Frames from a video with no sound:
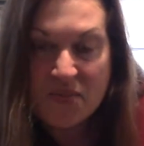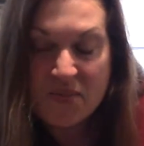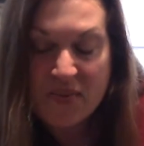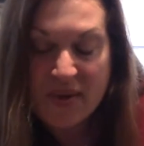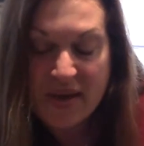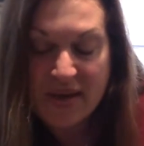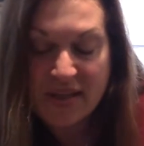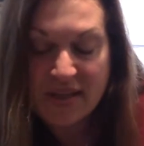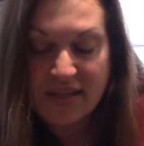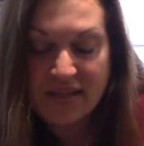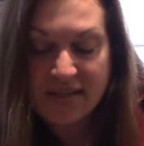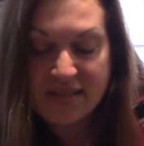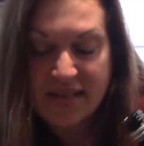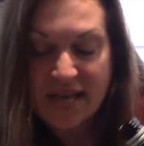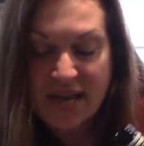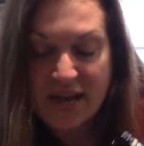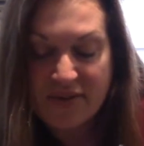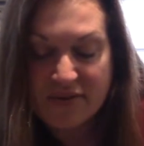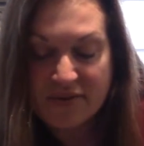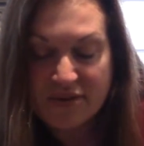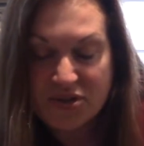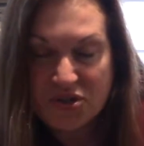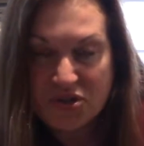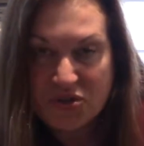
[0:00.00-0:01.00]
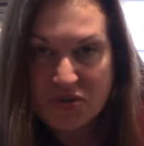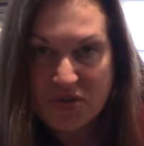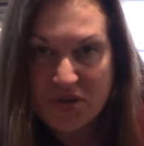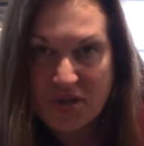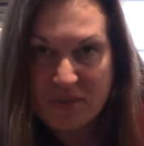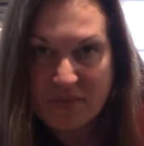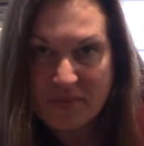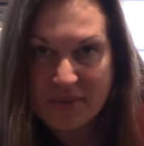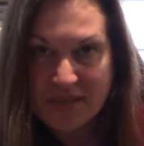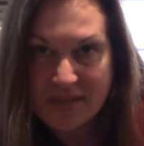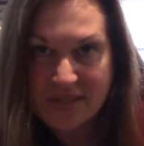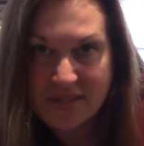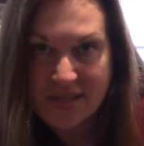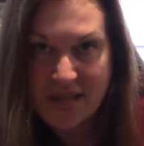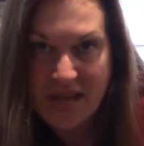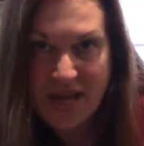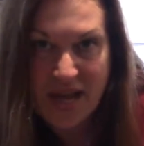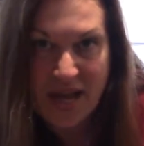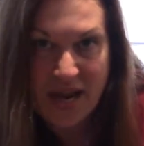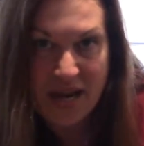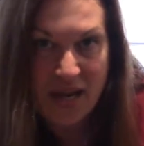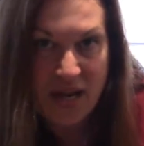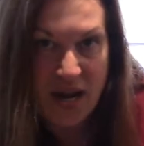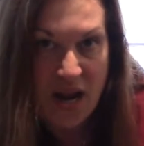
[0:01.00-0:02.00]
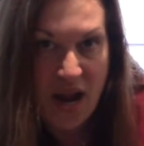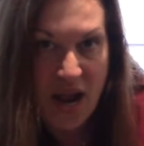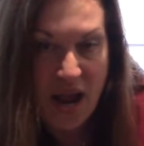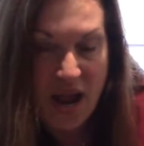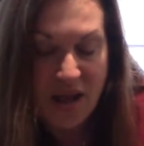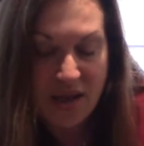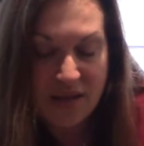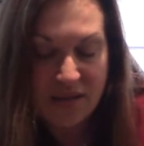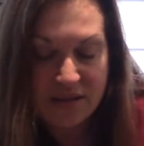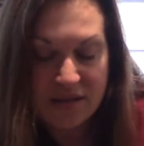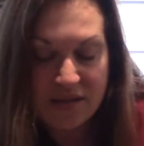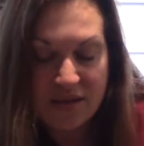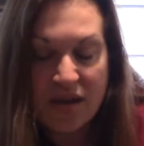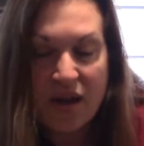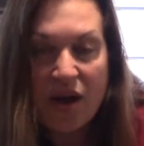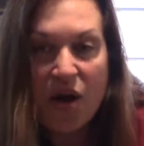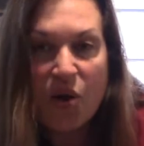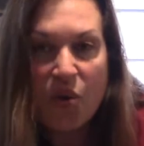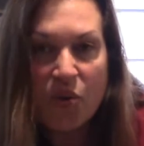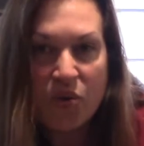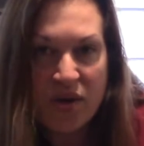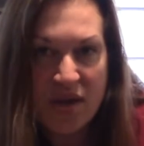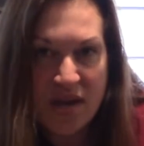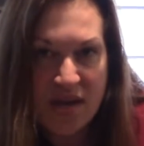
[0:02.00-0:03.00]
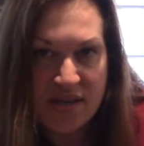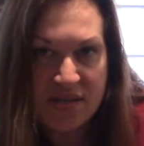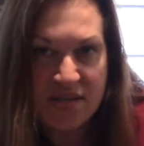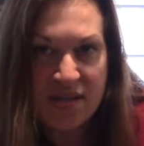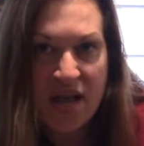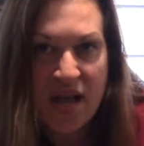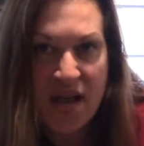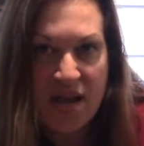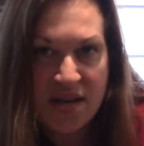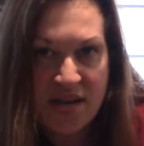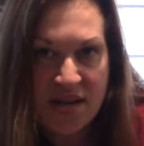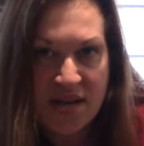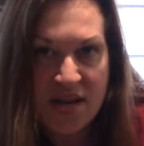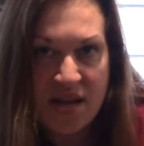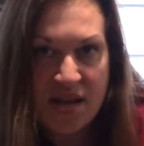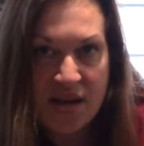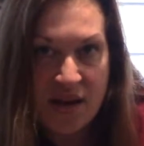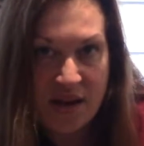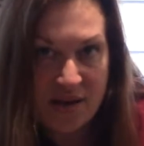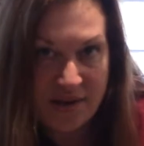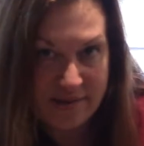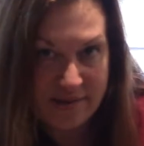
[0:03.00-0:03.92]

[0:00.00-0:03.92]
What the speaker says: Baily's Irish cream inside. Oh yes, I did.